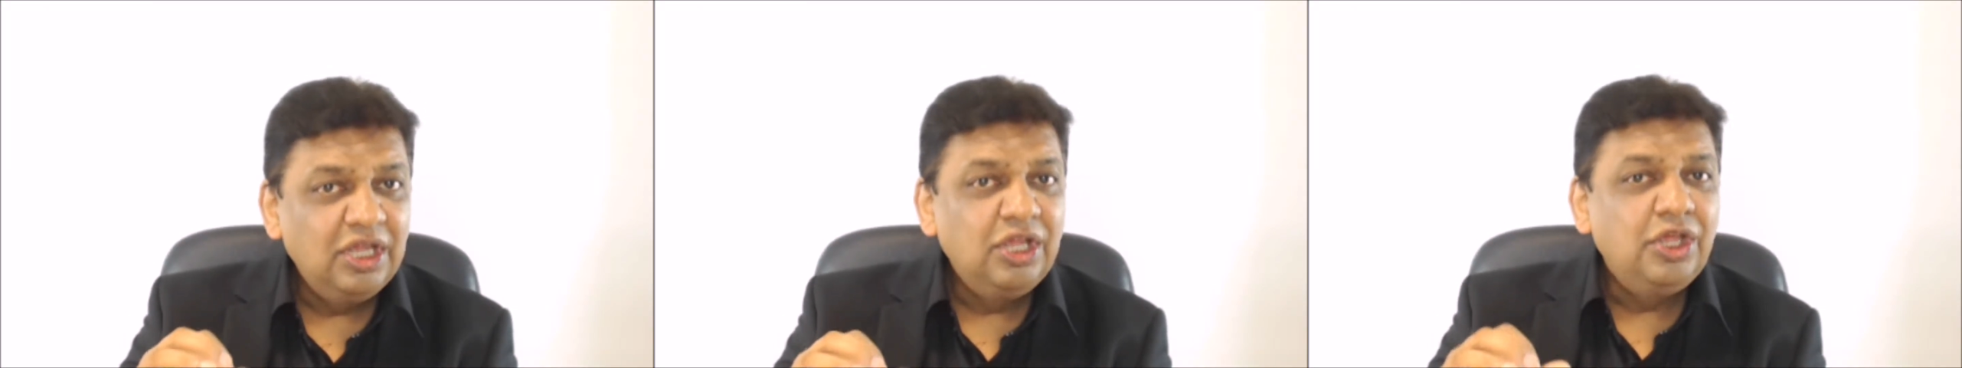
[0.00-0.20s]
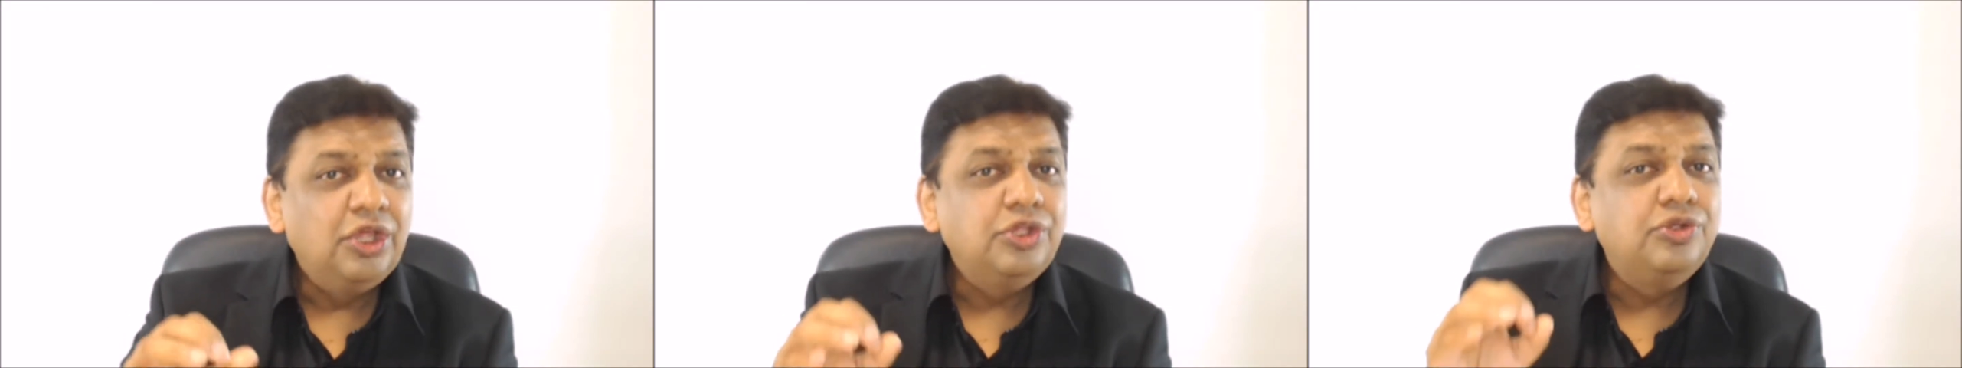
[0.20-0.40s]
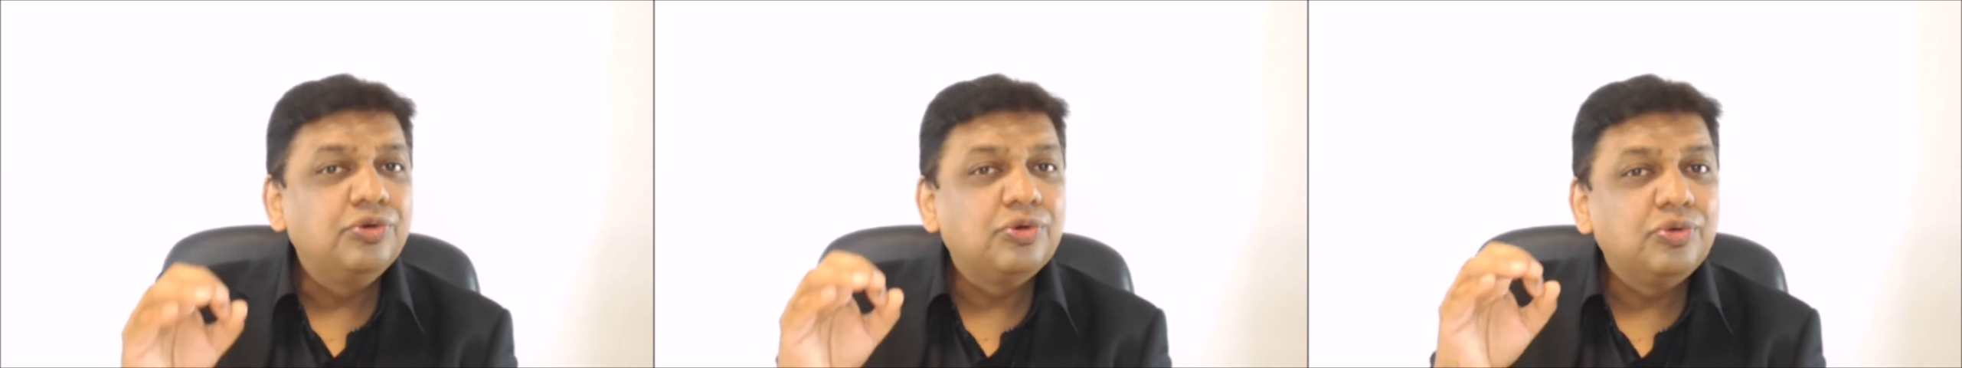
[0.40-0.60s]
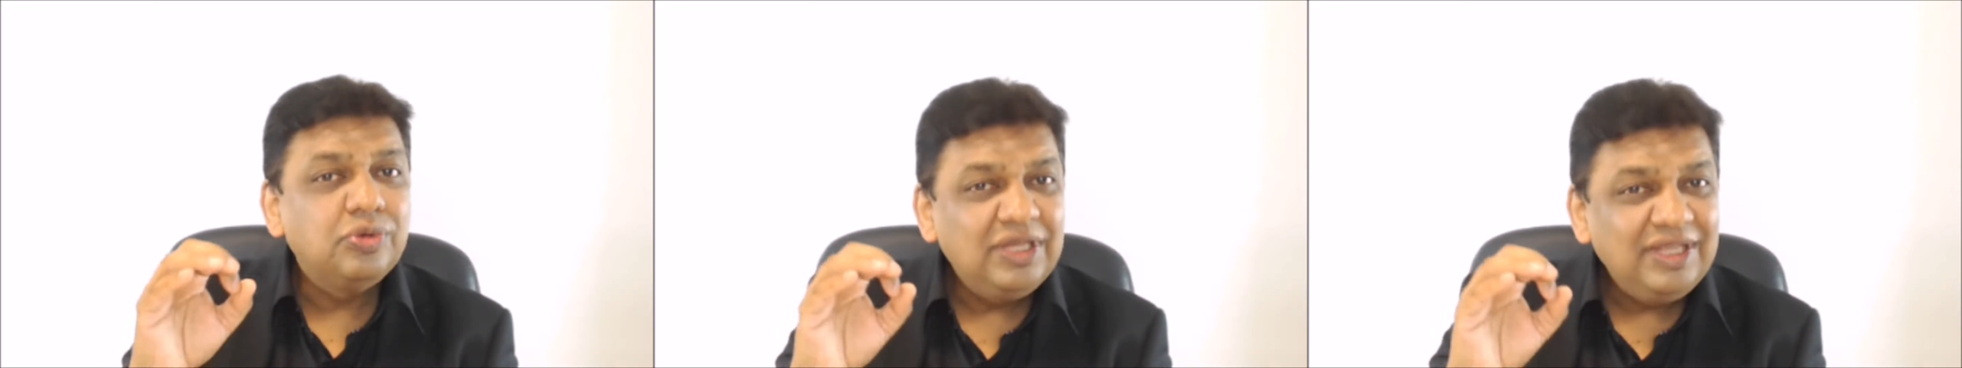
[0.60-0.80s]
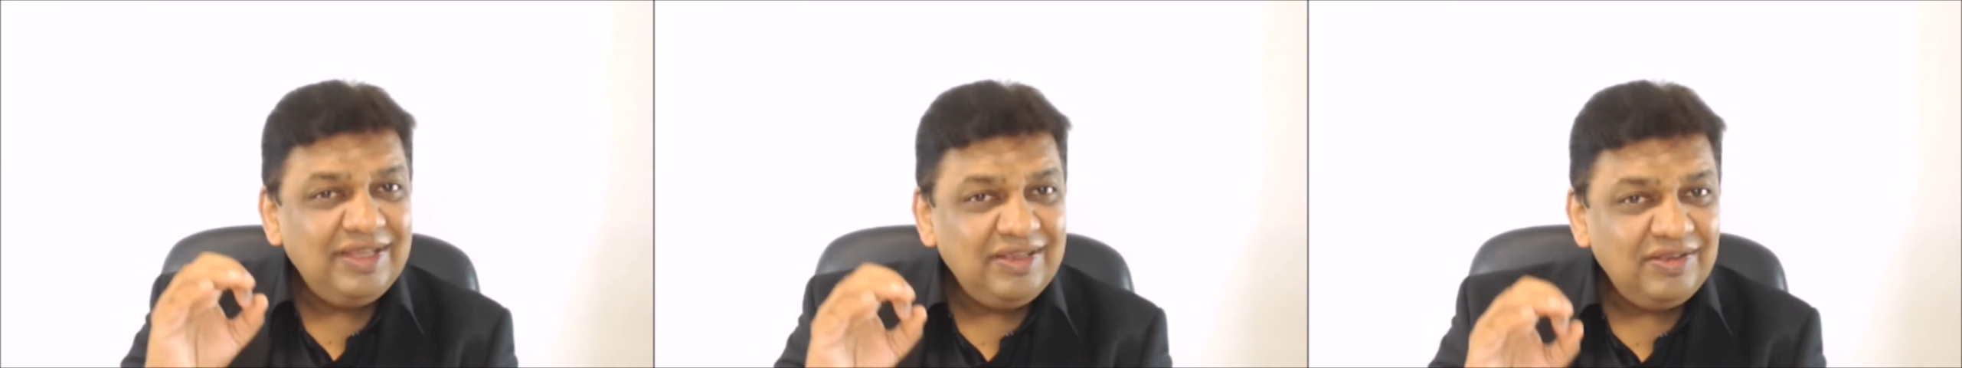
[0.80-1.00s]
you could
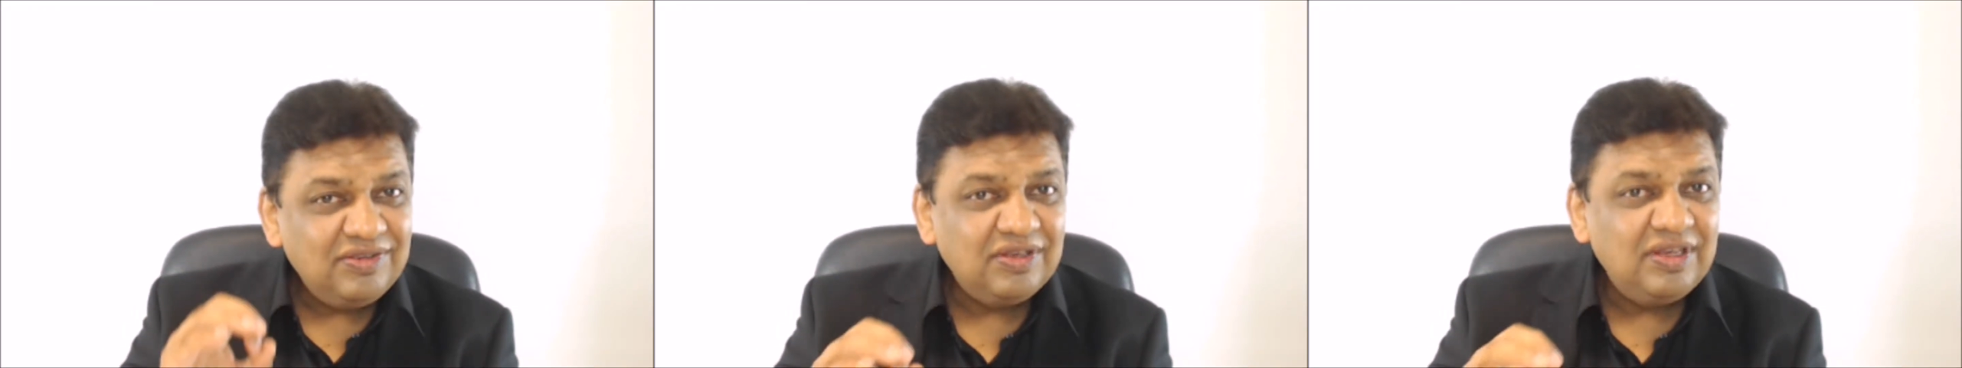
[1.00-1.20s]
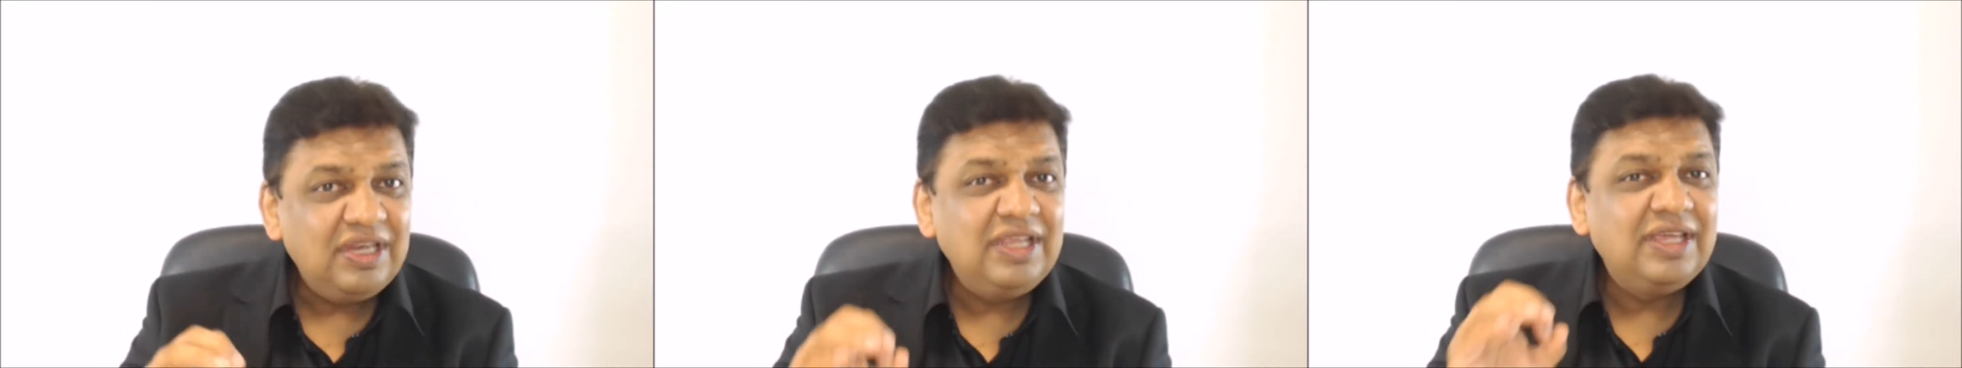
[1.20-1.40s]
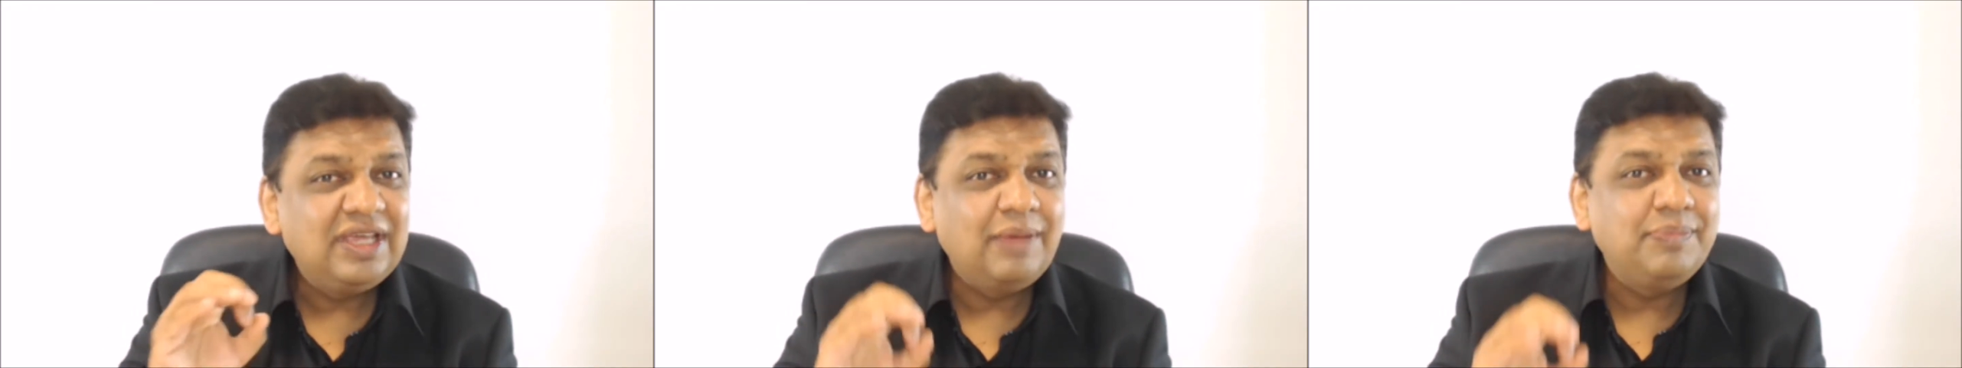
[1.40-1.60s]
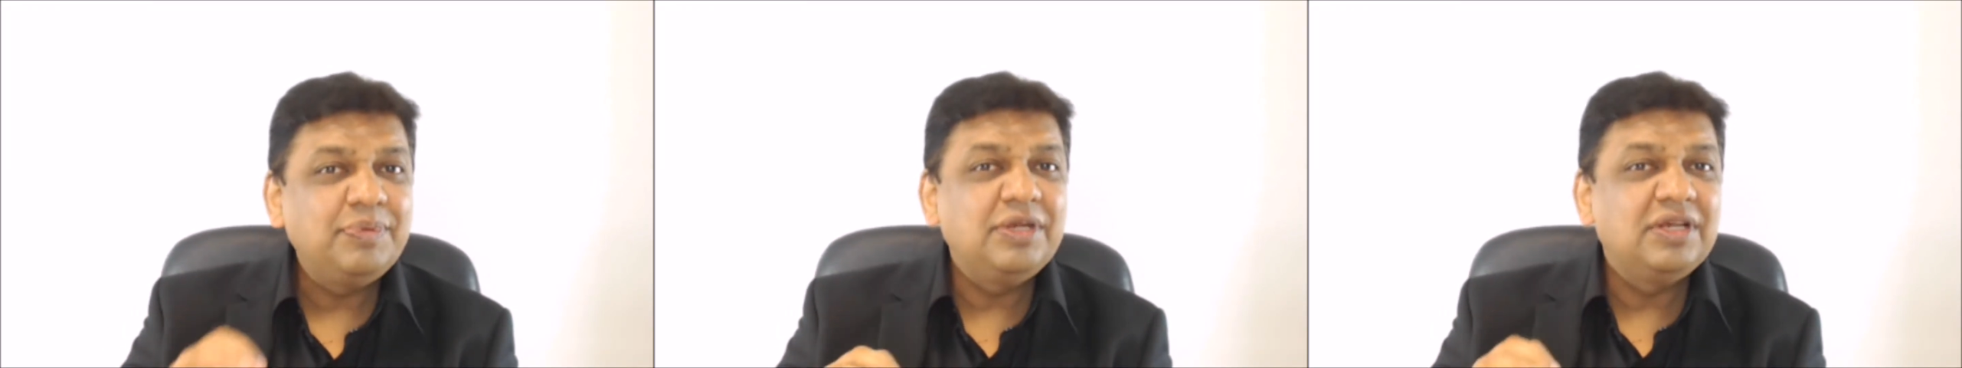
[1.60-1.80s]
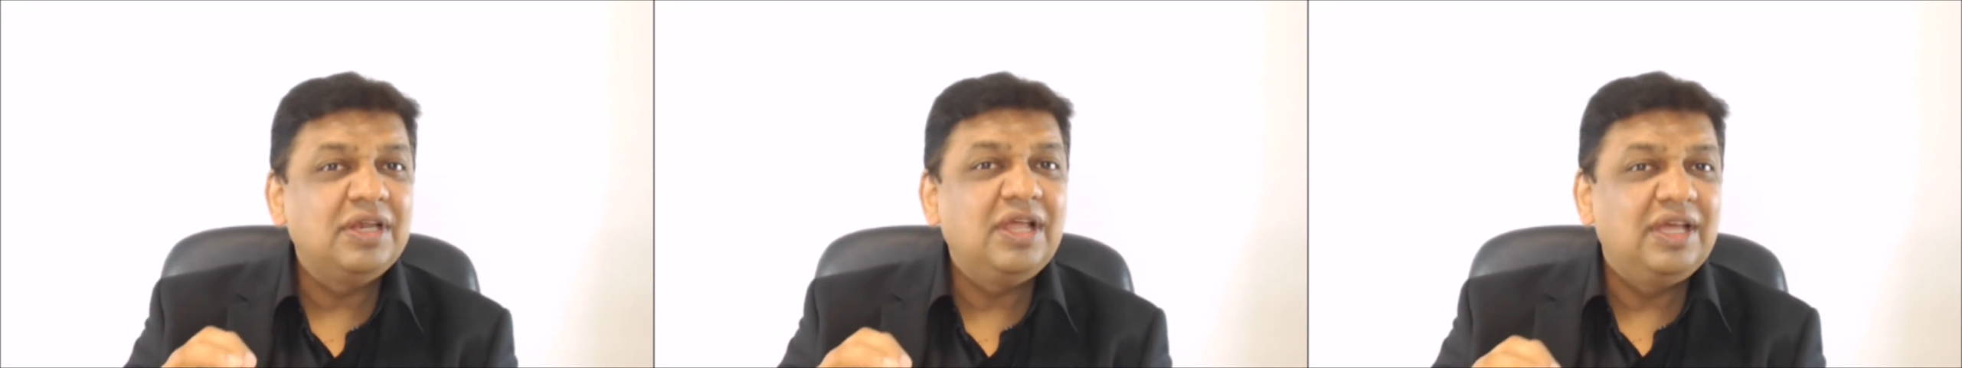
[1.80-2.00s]
easily
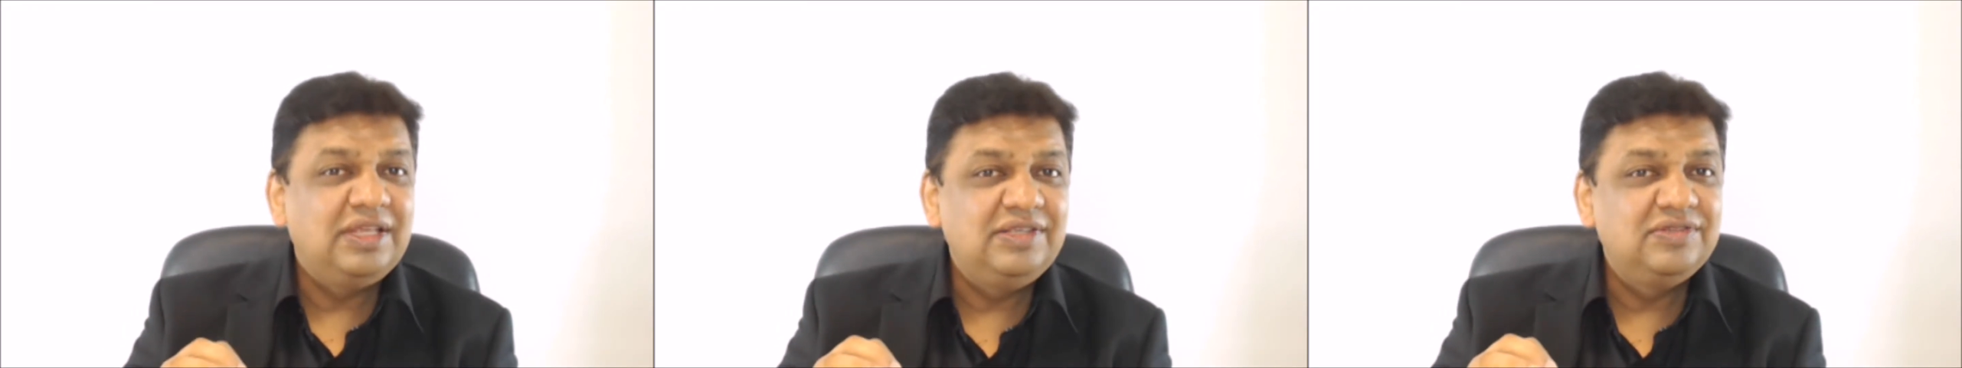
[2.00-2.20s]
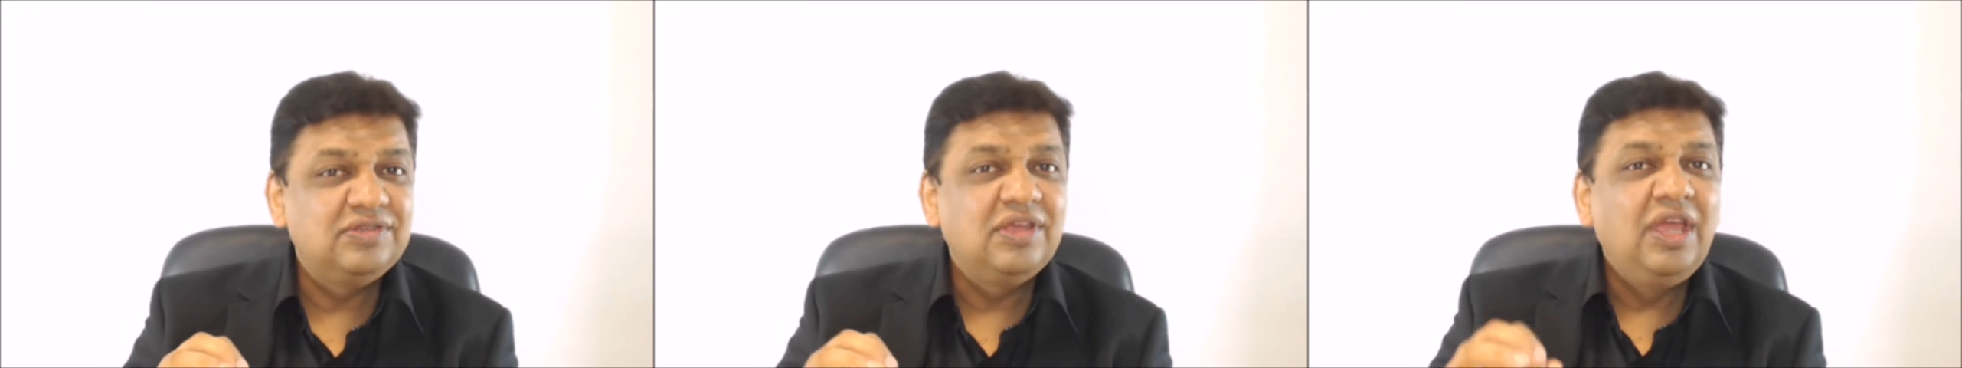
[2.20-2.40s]
capitalize